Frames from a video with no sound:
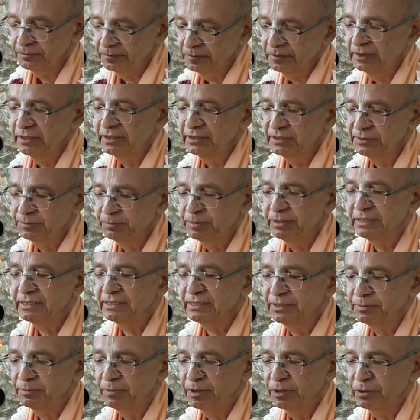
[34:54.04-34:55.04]
He speaks
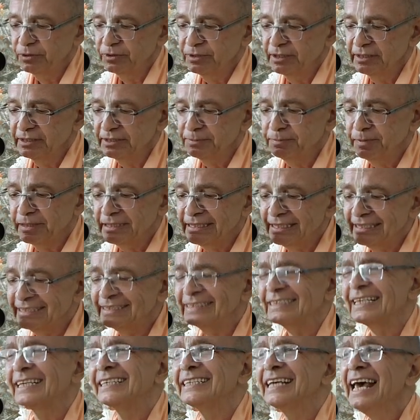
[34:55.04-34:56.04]
about this, but he
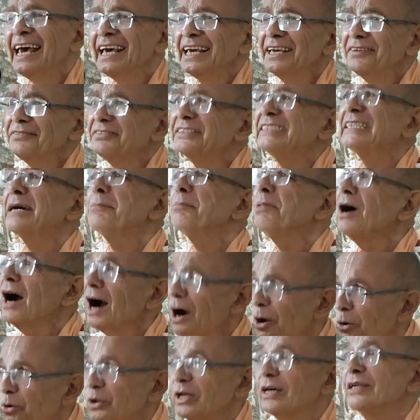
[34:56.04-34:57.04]
says, if
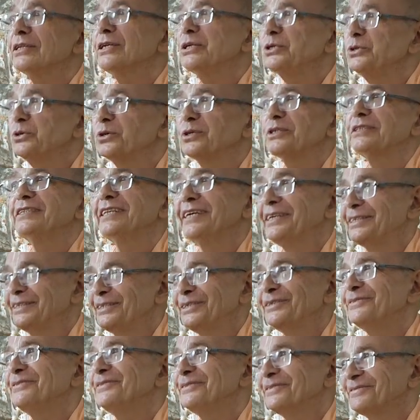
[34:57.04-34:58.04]
somehow or other you're
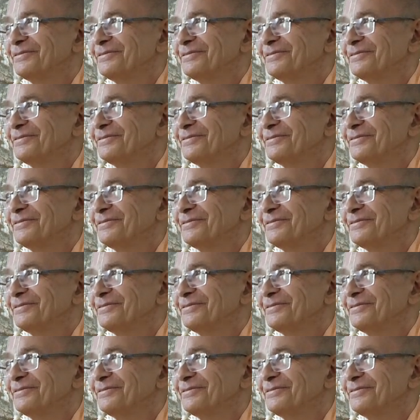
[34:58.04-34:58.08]
attentive,